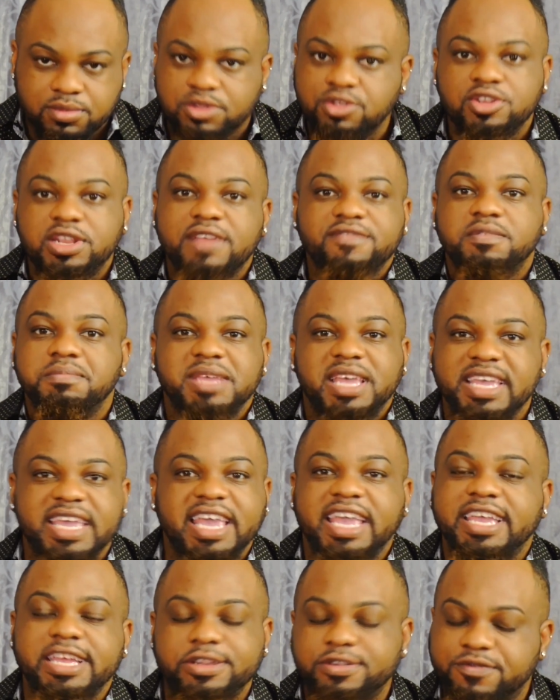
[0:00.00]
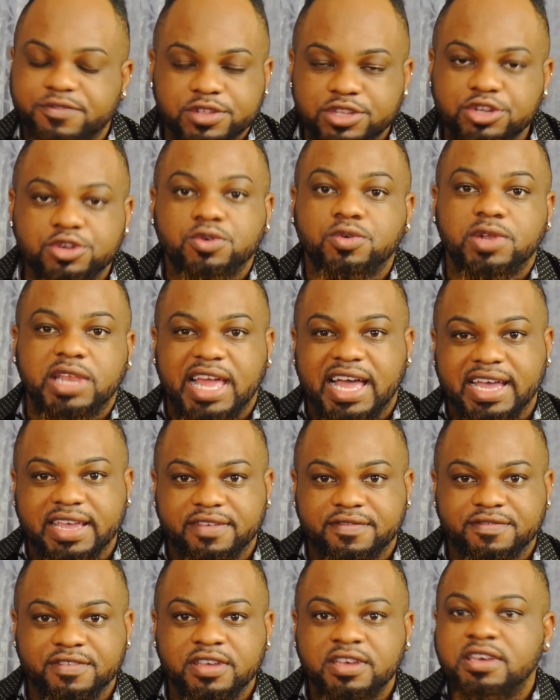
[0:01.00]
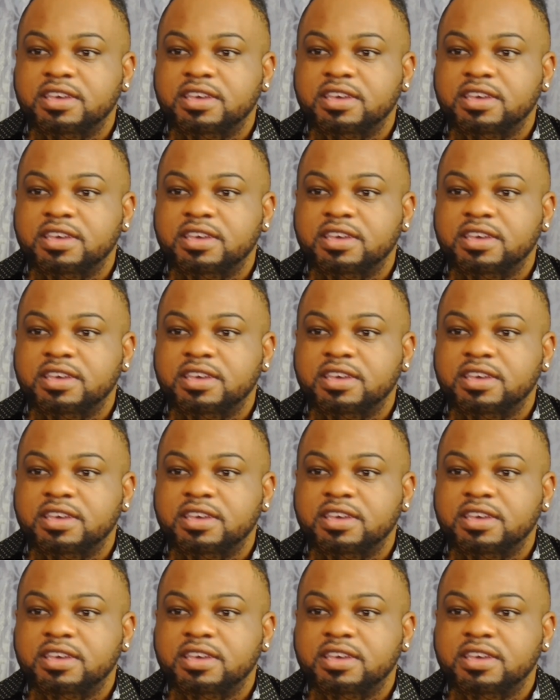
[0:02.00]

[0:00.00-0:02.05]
a gay hater for your whole life.